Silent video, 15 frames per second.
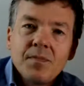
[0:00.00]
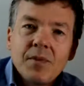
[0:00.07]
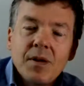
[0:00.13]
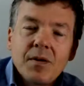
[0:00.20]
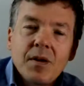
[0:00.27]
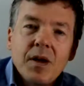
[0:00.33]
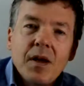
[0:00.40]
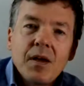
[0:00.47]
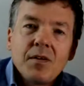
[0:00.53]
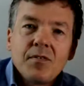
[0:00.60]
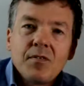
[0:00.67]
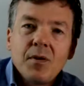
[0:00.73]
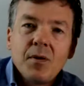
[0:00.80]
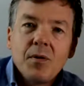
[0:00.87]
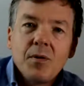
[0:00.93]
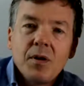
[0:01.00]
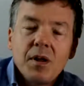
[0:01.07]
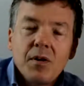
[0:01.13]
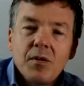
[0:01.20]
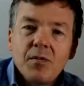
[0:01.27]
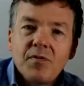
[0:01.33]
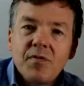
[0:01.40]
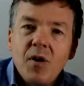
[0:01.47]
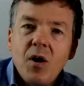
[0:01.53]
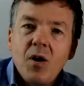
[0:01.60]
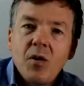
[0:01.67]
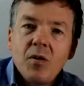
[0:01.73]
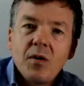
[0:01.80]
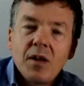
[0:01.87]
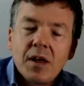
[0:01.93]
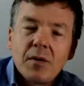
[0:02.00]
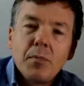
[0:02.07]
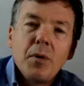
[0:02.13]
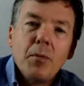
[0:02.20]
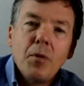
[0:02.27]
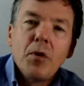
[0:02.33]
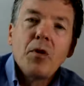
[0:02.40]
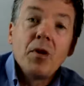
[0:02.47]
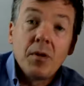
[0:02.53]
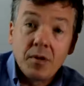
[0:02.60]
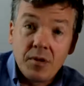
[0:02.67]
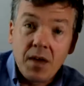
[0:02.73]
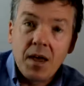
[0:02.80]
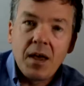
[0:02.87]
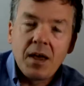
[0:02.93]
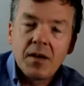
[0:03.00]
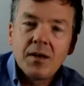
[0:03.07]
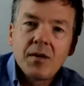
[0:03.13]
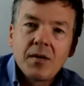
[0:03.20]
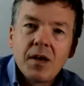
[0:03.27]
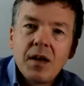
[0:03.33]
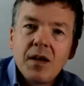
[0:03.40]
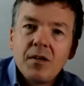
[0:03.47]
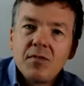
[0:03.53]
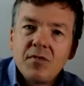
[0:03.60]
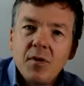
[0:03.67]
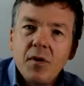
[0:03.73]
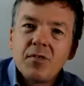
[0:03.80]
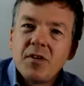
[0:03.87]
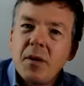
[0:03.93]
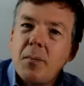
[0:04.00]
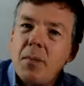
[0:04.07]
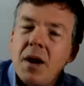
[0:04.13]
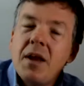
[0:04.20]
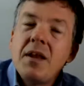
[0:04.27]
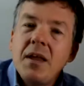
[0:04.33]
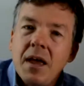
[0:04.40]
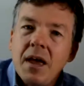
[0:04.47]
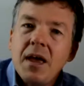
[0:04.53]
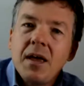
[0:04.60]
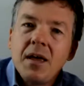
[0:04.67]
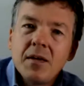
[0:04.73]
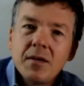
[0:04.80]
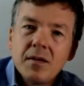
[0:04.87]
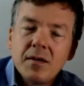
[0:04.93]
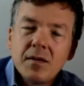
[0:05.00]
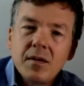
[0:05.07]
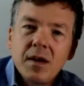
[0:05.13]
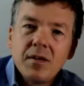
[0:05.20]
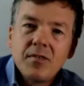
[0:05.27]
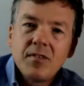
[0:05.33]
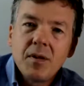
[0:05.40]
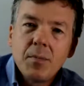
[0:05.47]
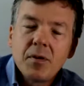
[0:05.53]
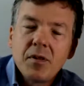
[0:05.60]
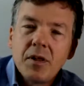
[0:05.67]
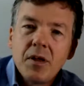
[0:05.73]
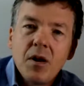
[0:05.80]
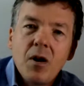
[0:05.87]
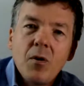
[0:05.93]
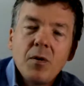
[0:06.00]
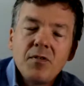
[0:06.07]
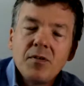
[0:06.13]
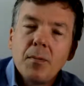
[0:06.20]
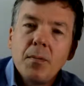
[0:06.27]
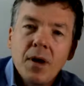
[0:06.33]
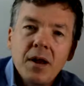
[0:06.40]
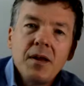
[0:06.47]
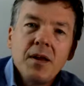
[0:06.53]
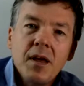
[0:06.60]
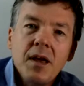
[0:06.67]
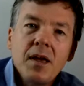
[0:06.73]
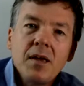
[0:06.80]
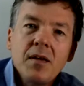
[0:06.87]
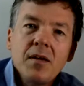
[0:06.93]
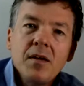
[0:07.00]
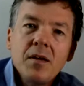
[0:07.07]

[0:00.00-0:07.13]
Okay, so it'll fall like Memorial Day. Okay, it falls on a Monday. Okay, it's typically always a Monday,